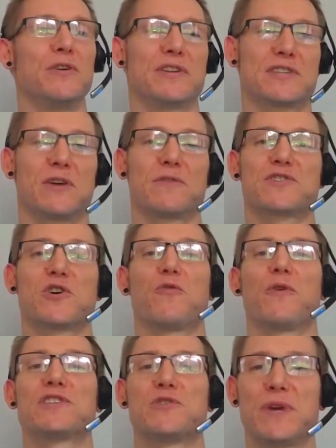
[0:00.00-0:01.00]
you can tell the
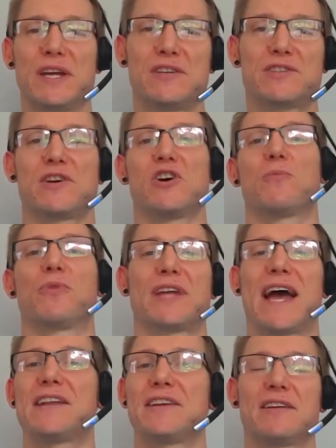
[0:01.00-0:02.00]
software to
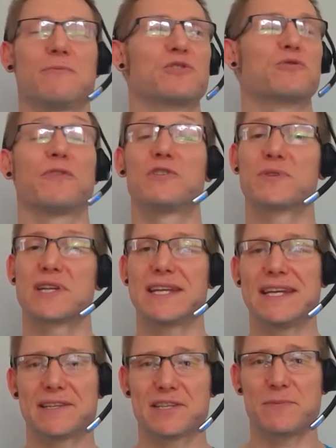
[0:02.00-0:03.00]
interpret, add in what's referred to as
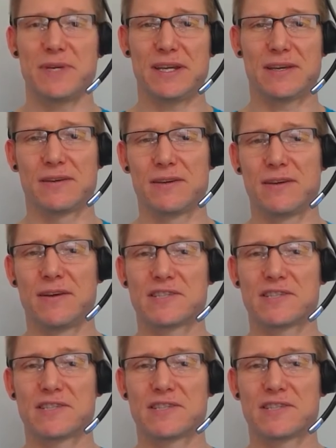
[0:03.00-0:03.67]
leet speak.